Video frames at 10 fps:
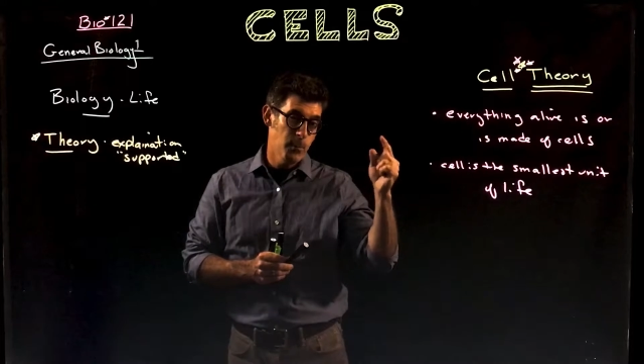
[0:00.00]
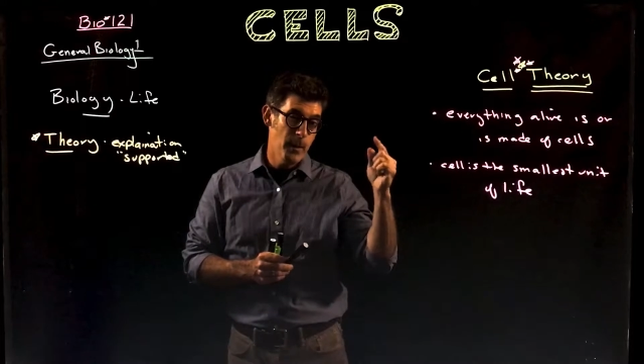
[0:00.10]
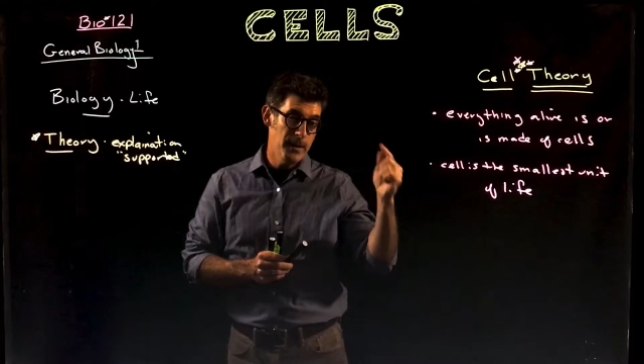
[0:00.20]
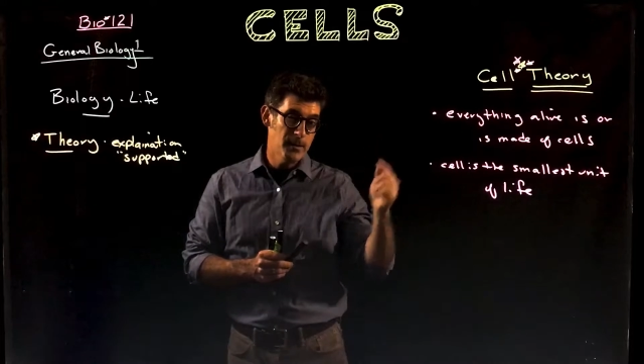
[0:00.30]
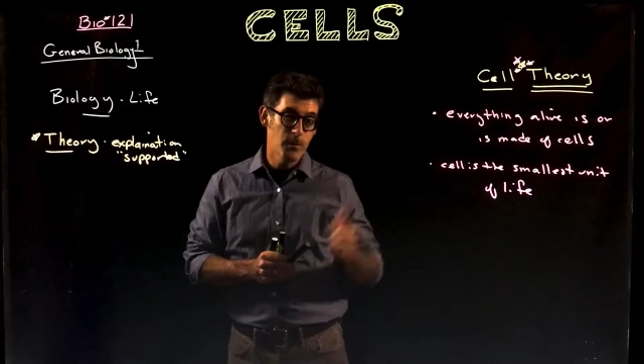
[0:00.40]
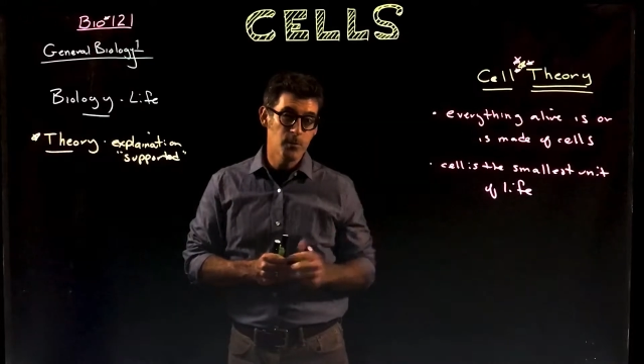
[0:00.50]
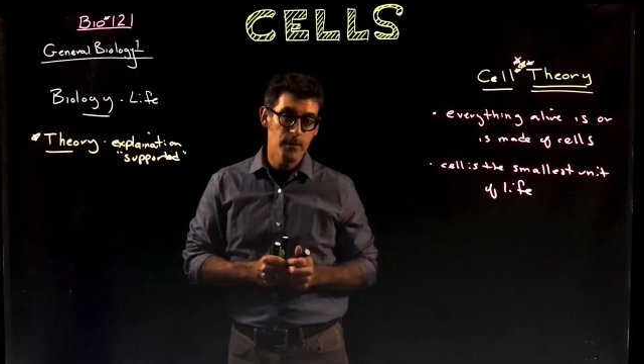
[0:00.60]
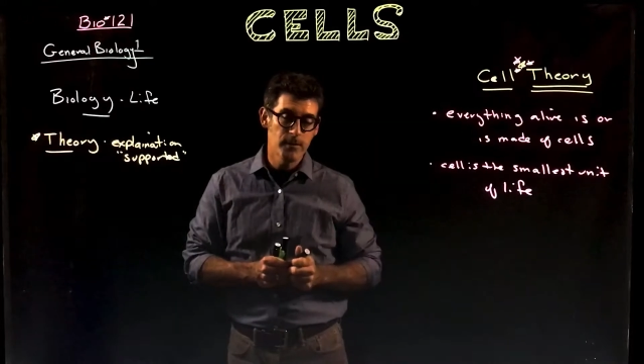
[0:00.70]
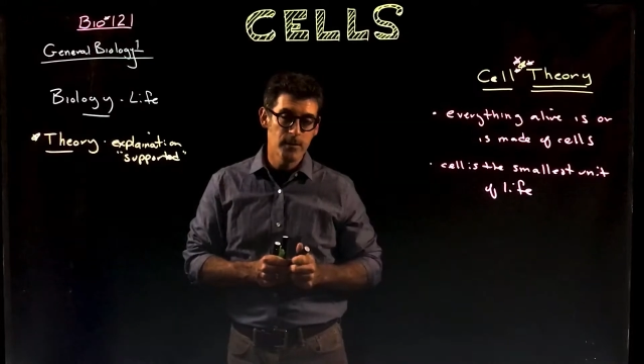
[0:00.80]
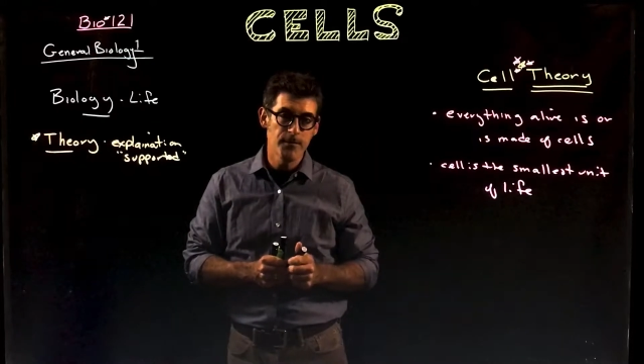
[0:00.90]
ways in which we
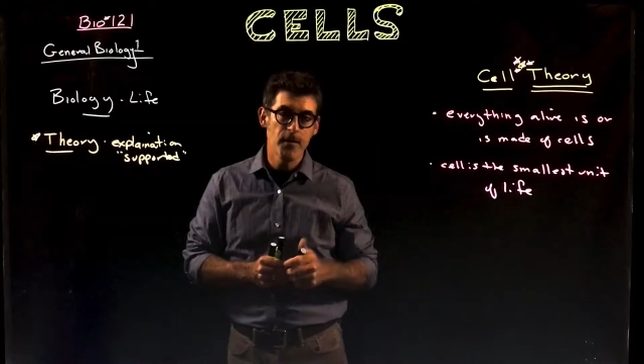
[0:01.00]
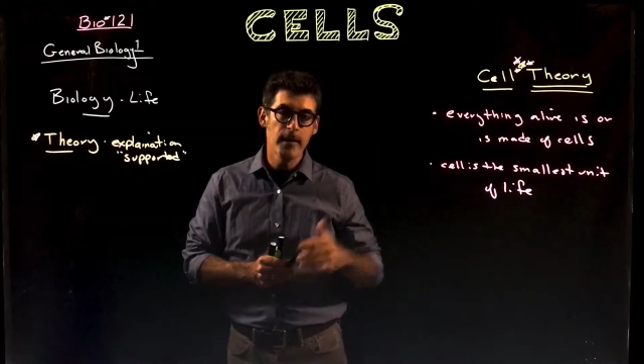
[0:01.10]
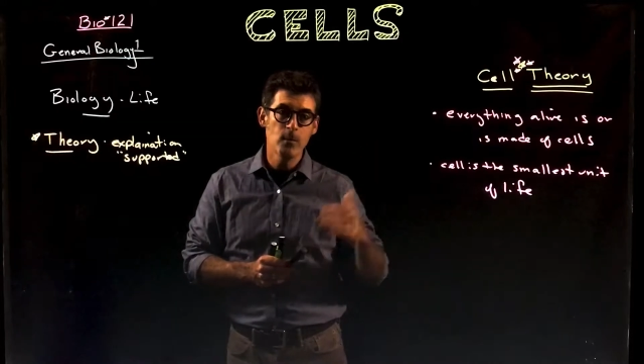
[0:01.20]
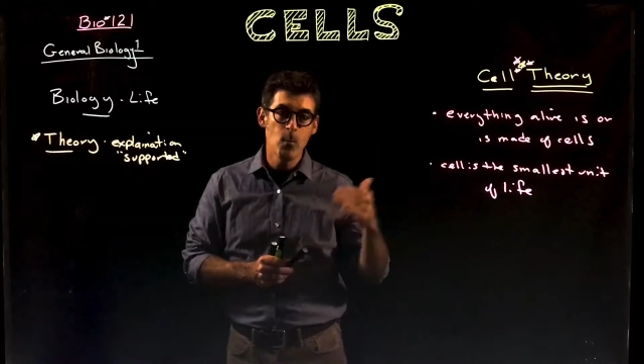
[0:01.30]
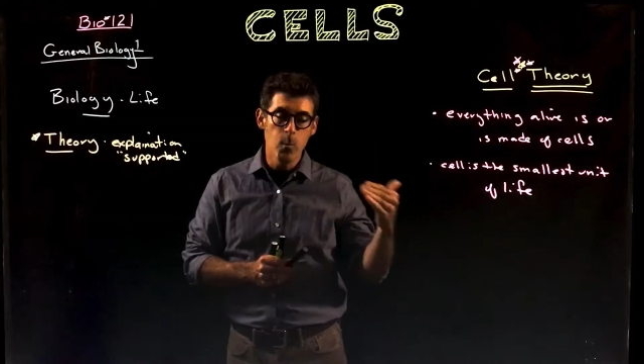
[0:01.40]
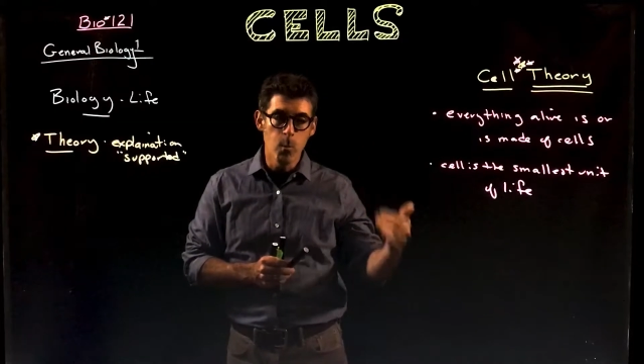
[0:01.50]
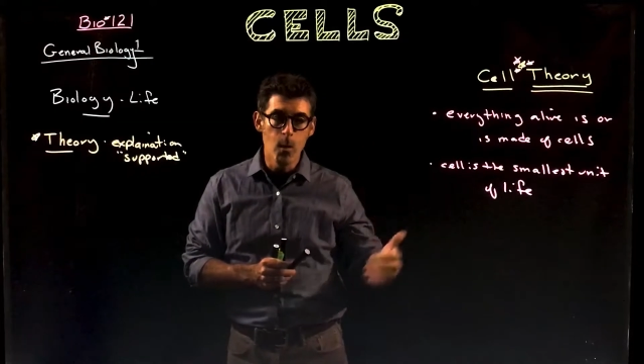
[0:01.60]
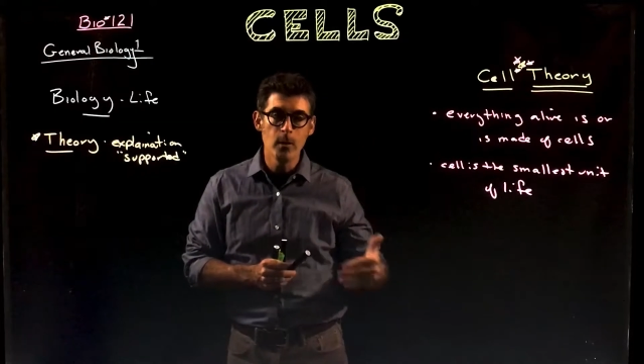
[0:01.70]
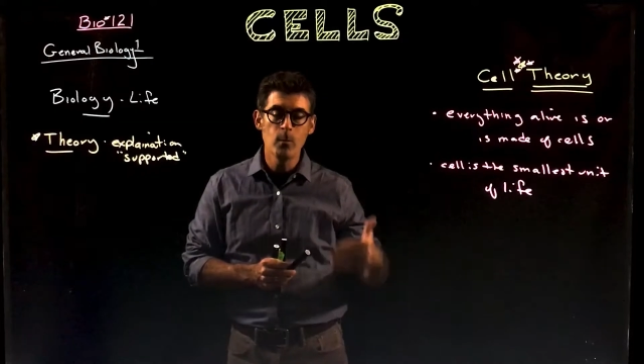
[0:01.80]
have to define what